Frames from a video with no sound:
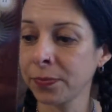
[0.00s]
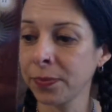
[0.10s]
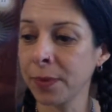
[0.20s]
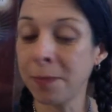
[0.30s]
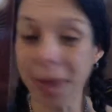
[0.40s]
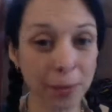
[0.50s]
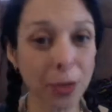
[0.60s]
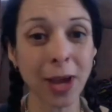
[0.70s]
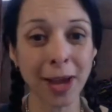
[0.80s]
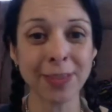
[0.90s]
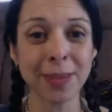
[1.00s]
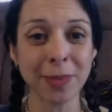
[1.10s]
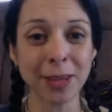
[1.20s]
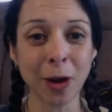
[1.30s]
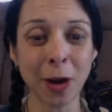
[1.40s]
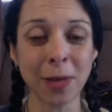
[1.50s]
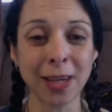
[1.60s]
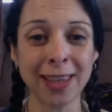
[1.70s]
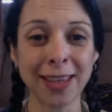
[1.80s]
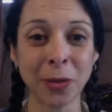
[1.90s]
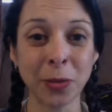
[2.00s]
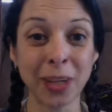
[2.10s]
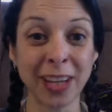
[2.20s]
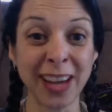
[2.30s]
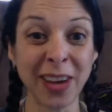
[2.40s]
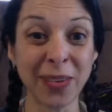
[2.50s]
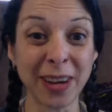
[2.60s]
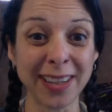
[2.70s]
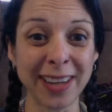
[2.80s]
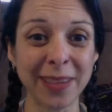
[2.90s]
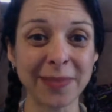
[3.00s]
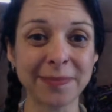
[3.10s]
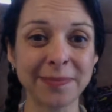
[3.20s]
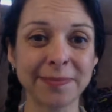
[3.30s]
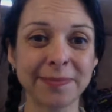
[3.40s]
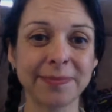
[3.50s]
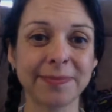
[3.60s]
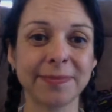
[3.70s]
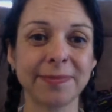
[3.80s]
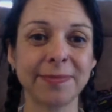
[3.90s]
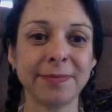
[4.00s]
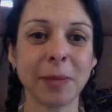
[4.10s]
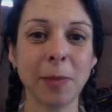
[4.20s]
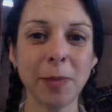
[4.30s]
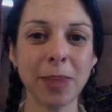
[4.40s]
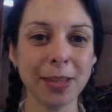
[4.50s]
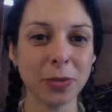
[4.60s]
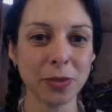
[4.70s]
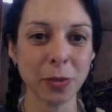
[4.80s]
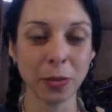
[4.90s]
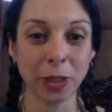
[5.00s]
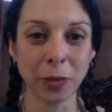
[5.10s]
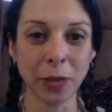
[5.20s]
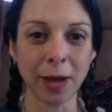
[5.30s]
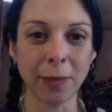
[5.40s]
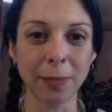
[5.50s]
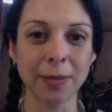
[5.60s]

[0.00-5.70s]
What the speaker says: maybe you have something karmic that you're working out right now. Maybe that's what's holding you up.